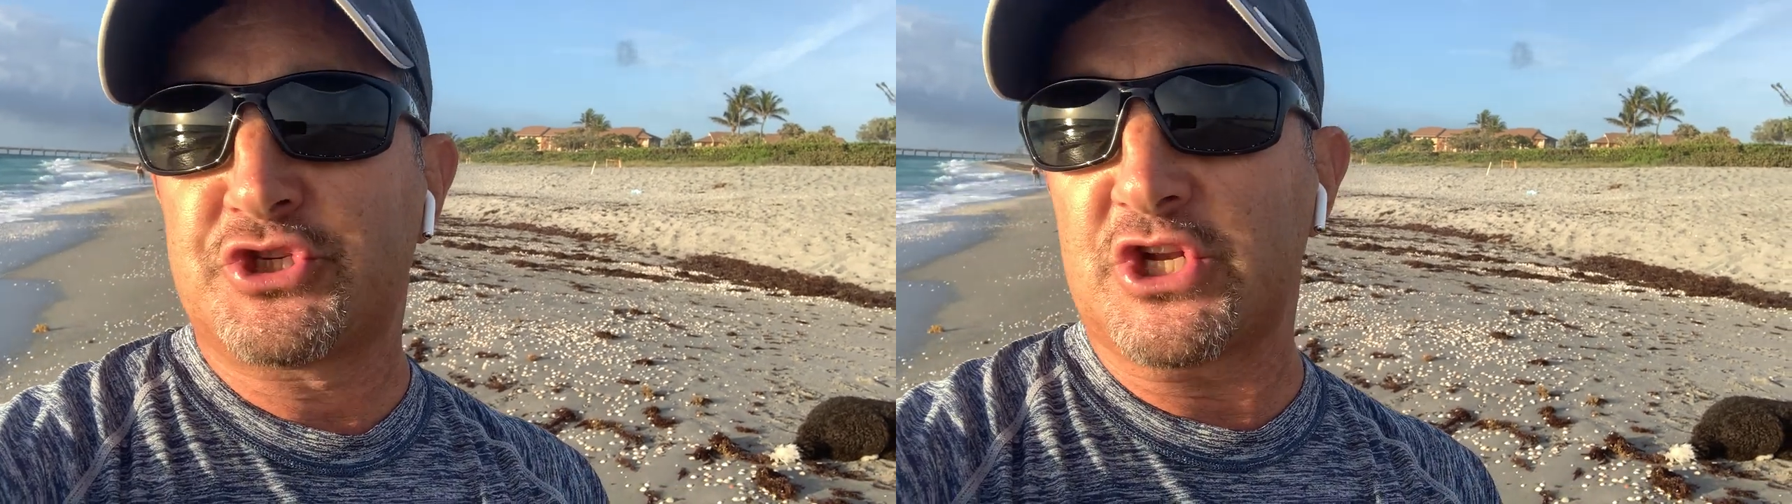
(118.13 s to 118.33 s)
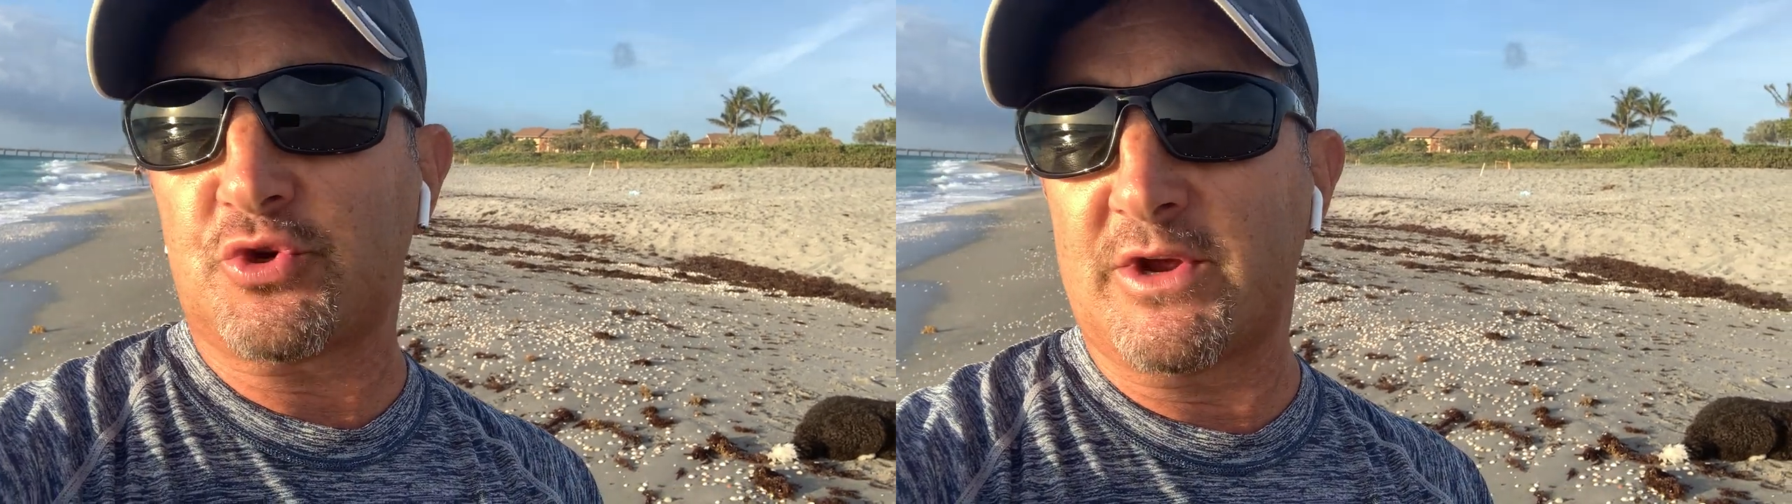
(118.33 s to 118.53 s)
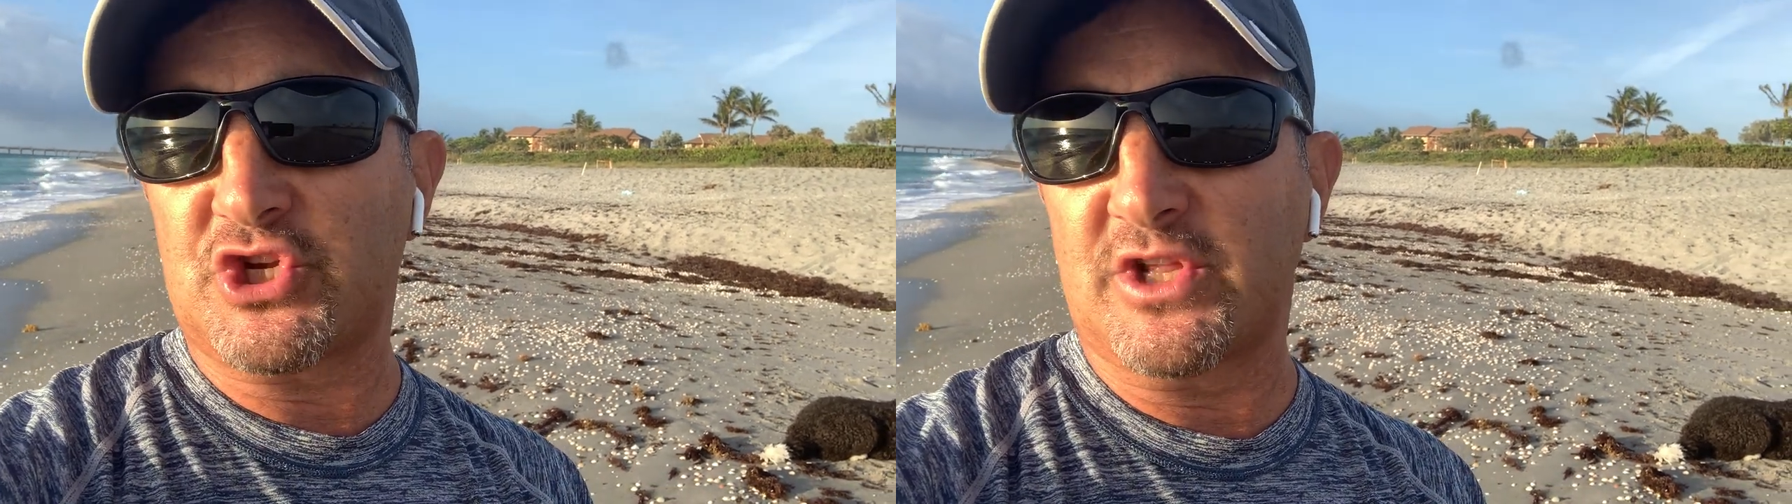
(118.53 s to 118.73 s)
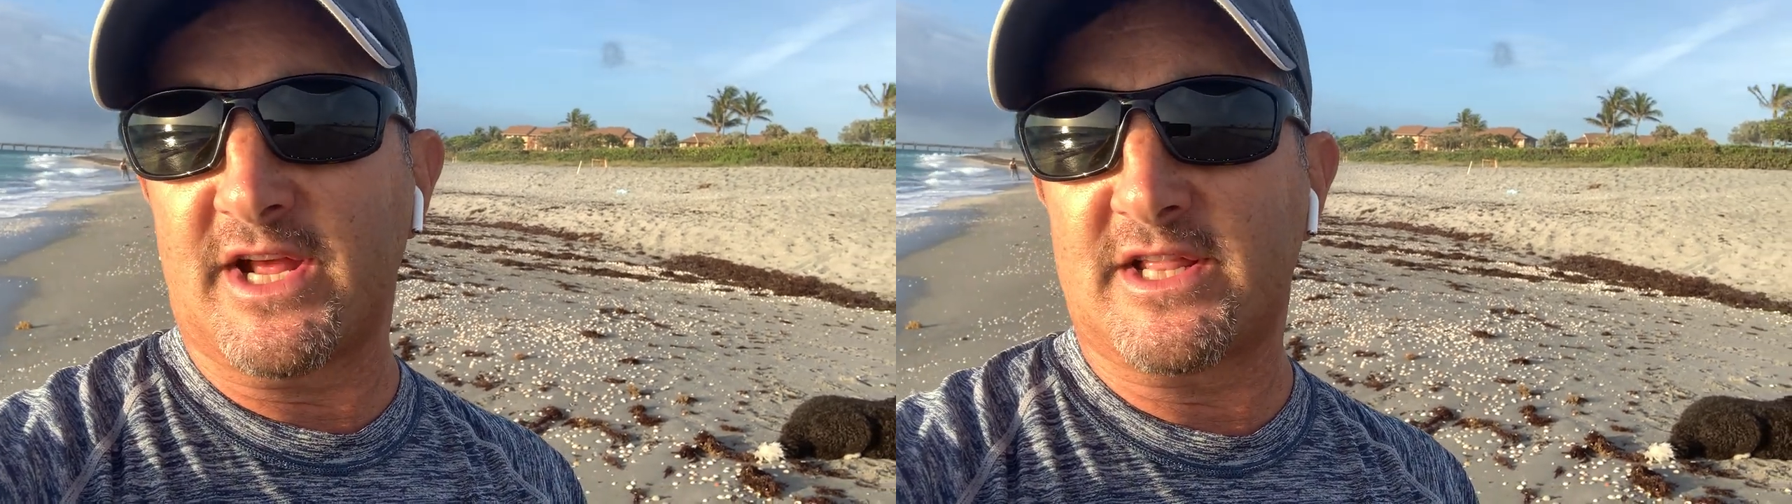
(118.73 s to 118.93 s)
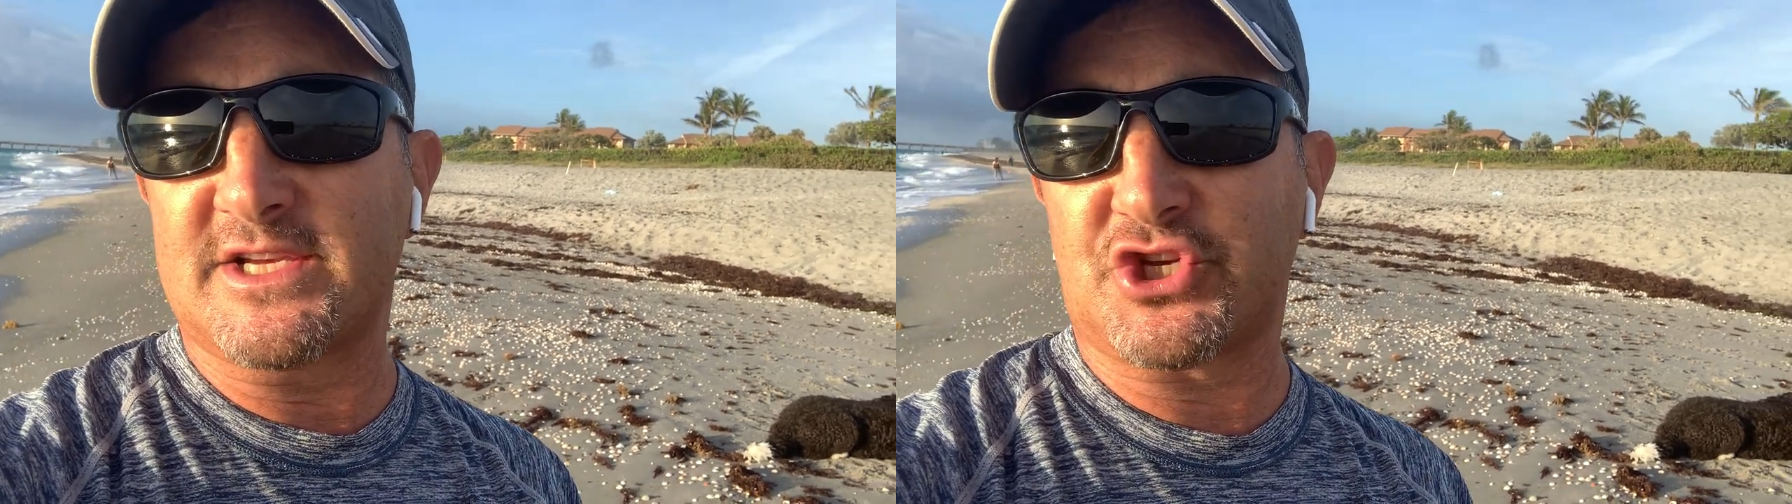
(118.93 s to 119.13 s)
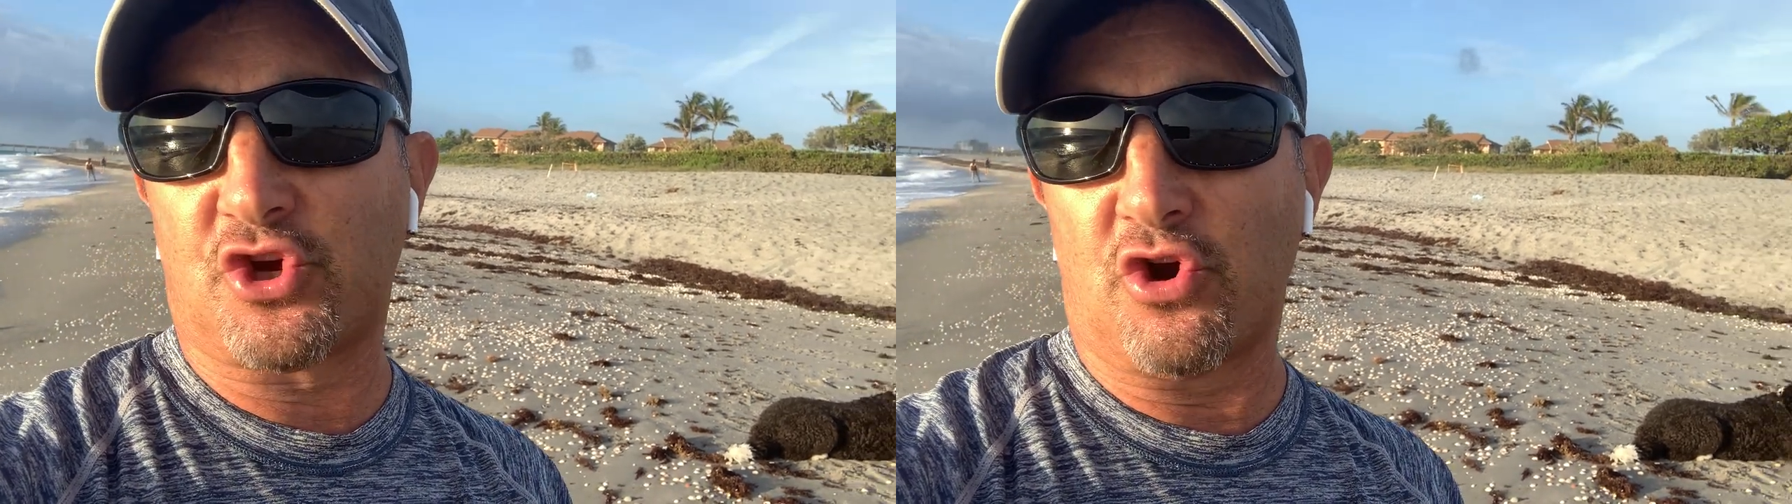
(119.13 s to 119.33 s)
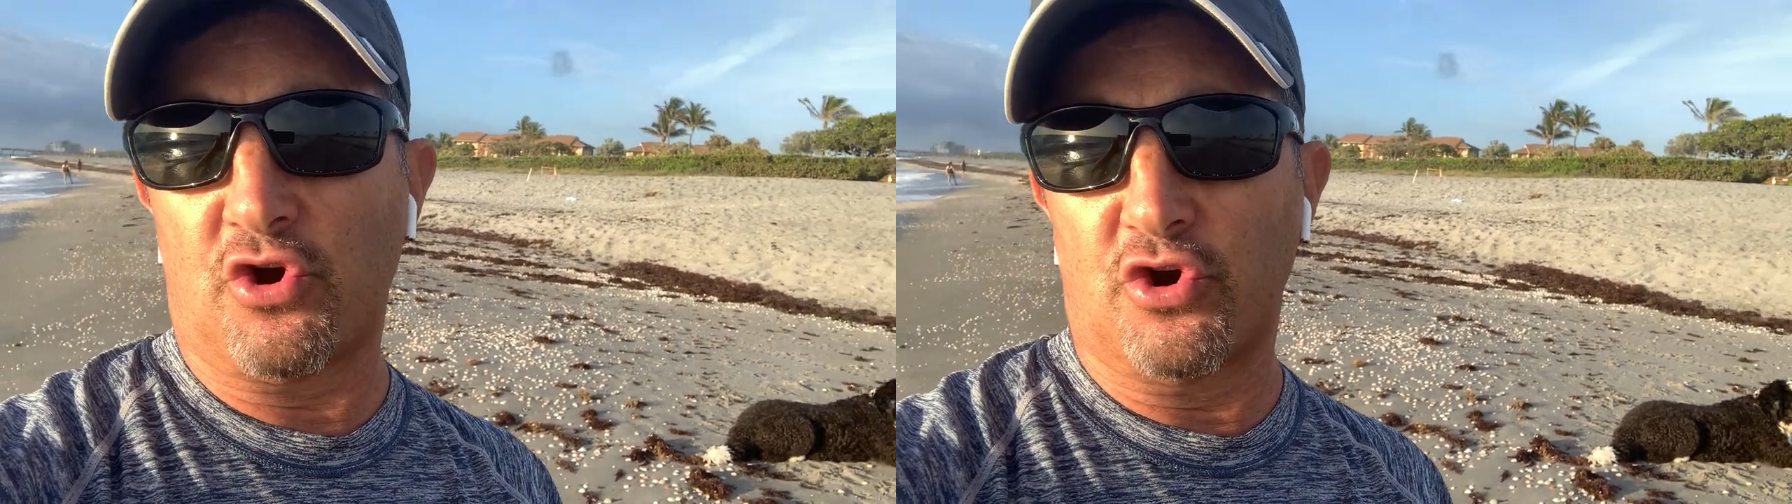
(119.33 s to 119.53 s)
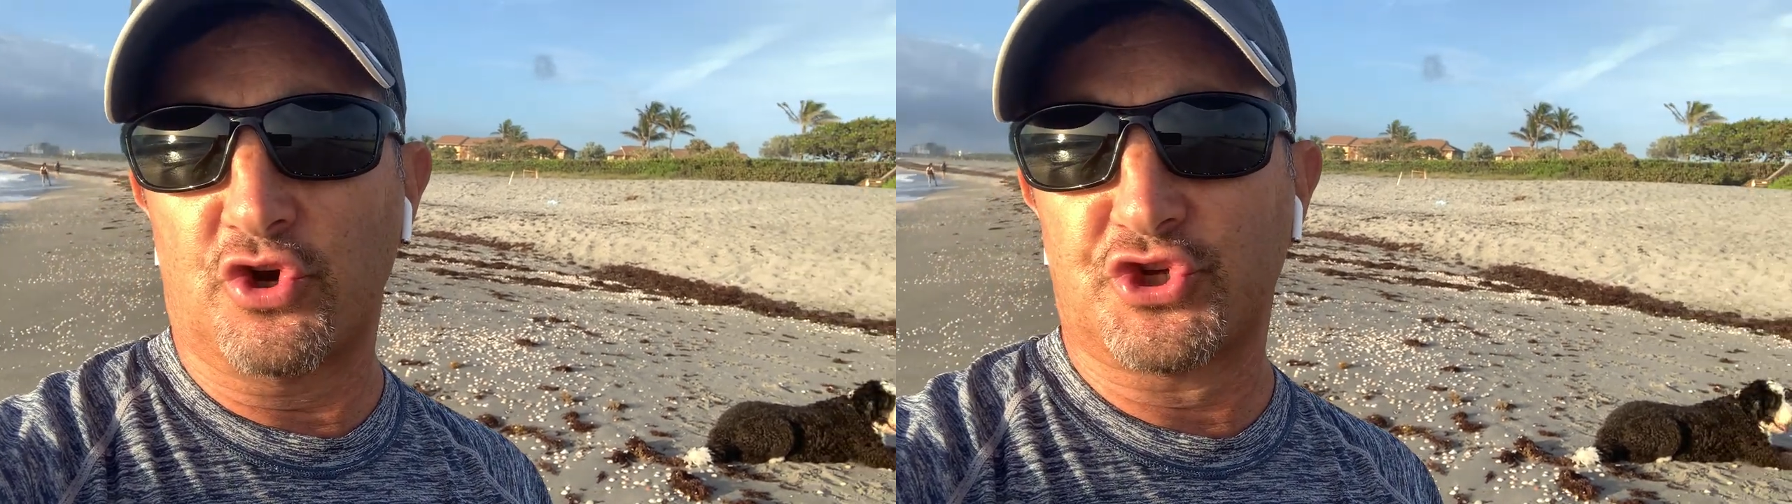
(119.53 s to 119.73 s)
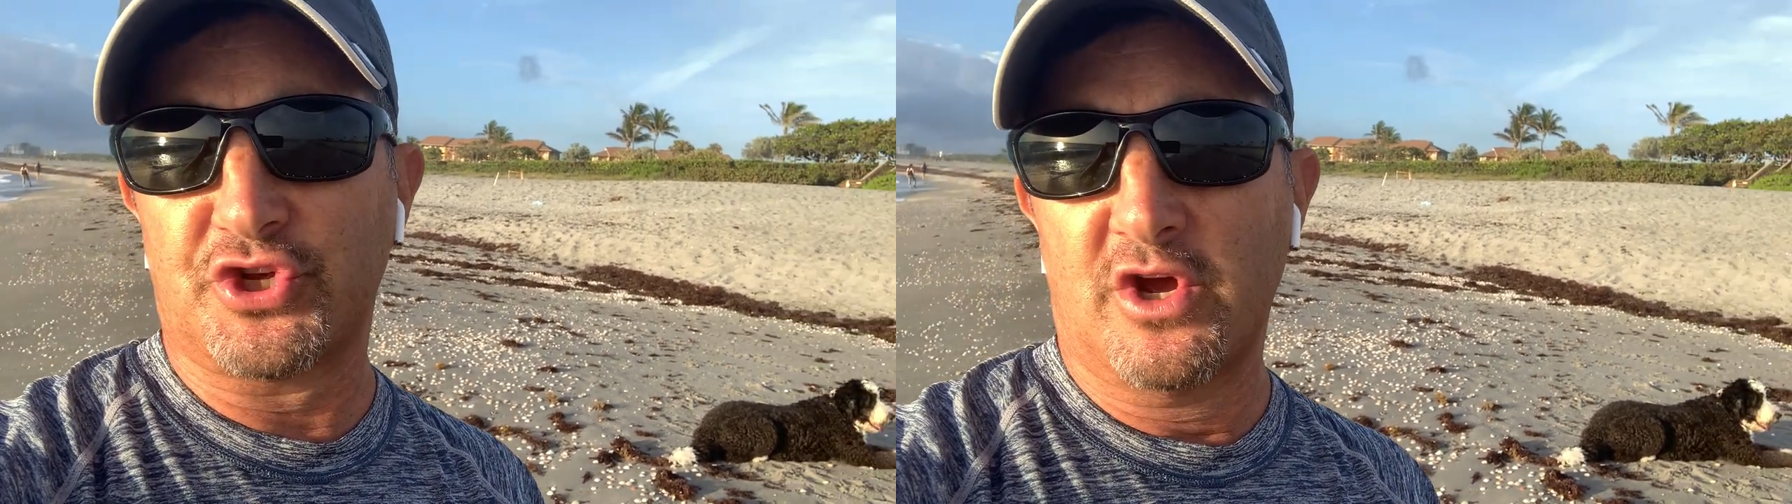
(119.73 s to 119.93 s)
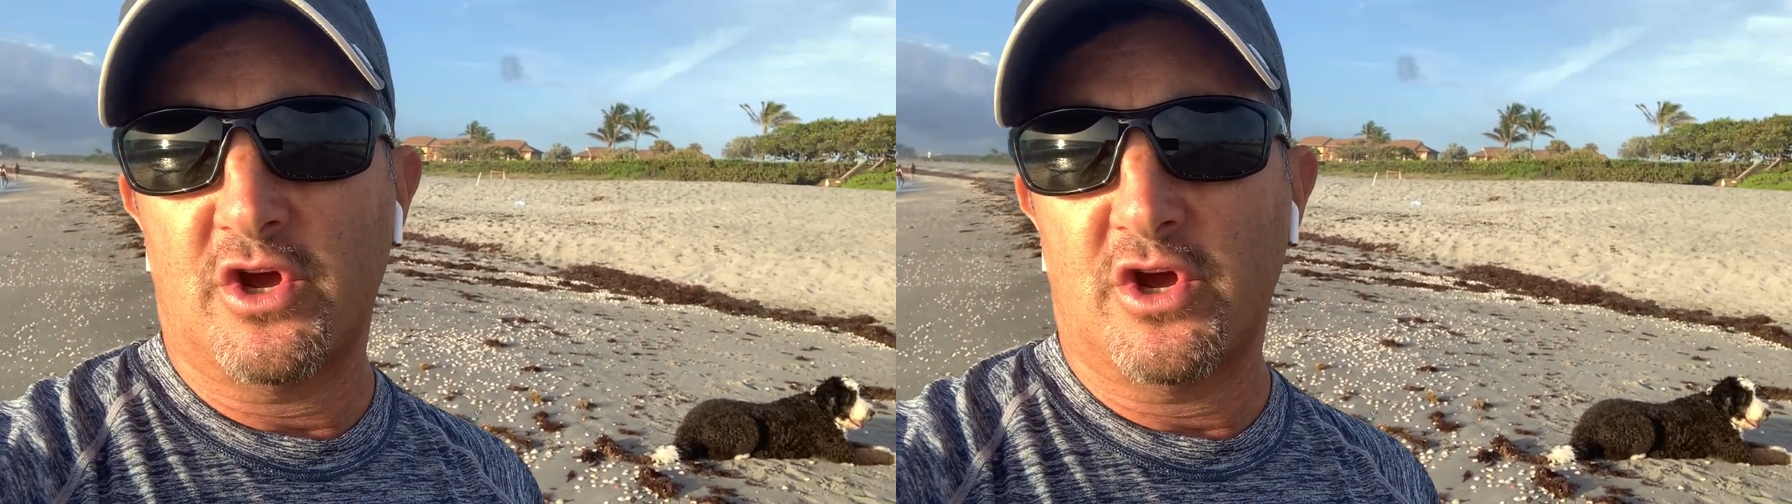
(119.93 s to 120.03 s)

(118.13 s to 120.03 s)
situation like this occurs,